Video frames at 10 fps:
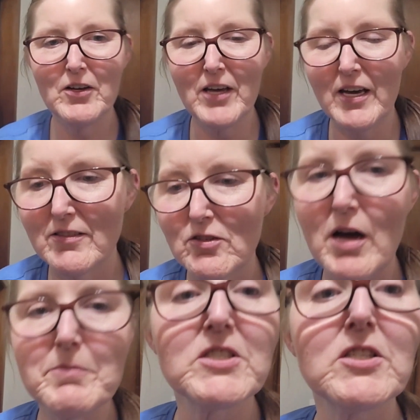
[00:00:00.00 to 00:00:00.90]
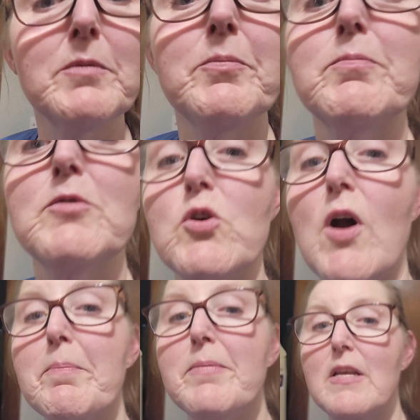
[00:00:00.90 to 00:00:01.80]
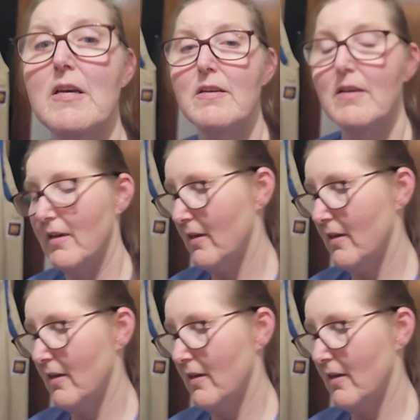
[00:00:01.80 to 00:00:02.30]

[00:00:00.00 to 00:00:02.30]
Okay, so I'm just going to drop the...